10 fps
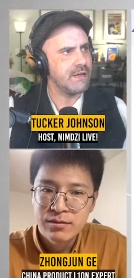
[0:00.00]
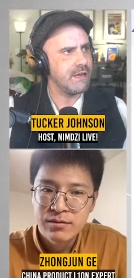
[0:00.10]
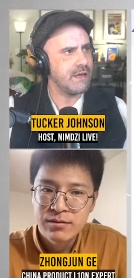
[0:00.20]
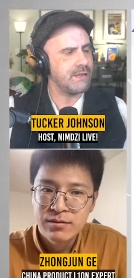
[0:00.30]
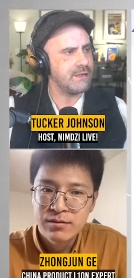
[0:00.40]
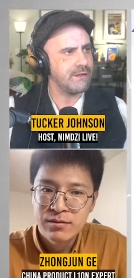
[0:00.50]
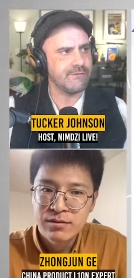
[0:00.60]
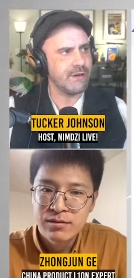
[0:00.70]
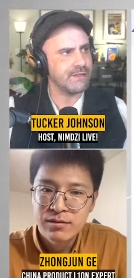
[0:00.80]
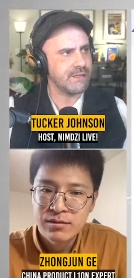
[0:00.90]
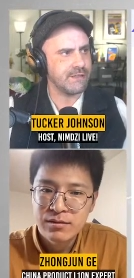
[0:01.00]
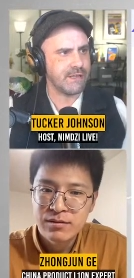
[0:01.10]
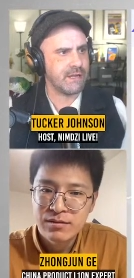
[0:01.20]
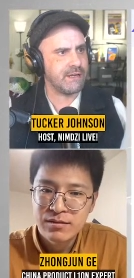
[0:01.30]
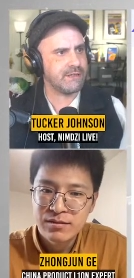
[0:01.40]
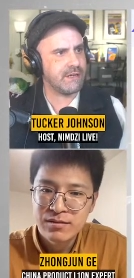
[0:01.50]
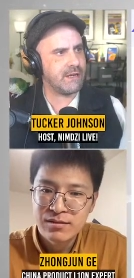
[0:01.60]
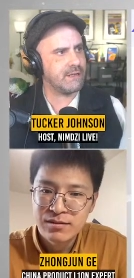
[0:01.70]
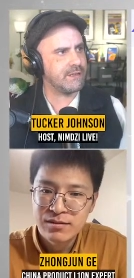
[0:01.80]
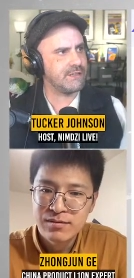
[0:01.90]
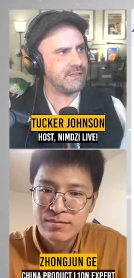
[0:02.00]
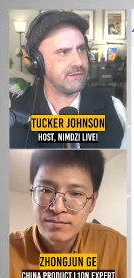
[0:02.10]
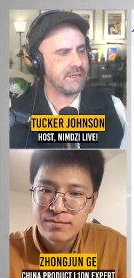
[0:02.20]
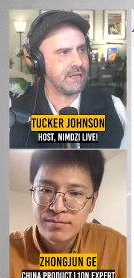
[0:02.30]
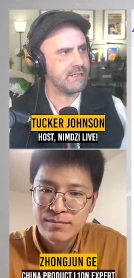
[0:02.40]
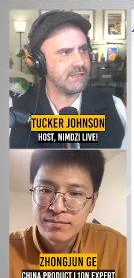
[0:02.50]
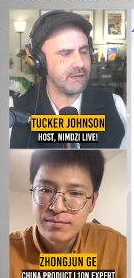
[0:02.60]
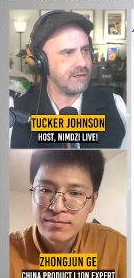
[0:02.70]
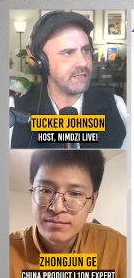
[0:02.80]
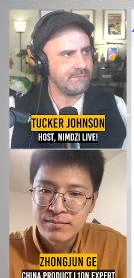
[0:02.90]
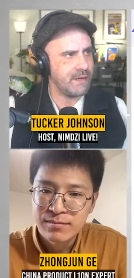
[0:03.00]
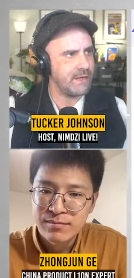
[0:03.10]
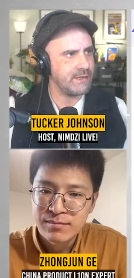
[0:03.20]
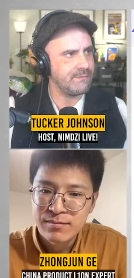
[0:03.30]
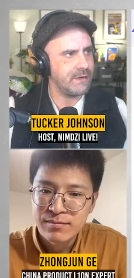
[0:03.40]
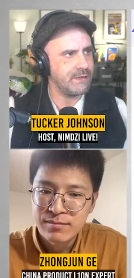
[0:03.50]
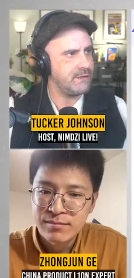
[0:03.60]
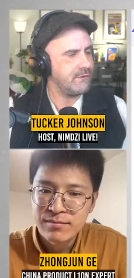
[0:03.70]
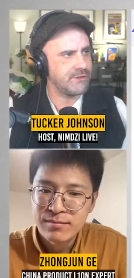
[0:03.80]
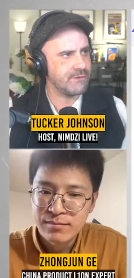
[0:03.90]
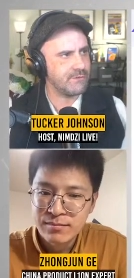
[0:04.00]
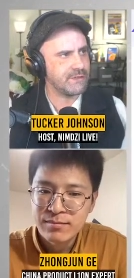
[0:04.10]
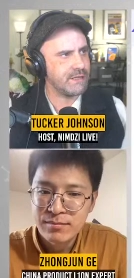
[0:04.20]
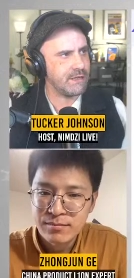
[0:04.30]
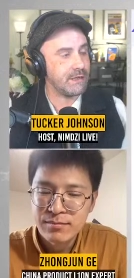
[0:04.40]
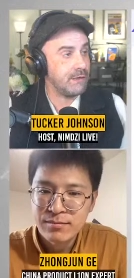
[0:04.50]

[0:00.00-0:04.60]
Speaker 1: and then you translate that into English, your text could expand by two hundred percent. You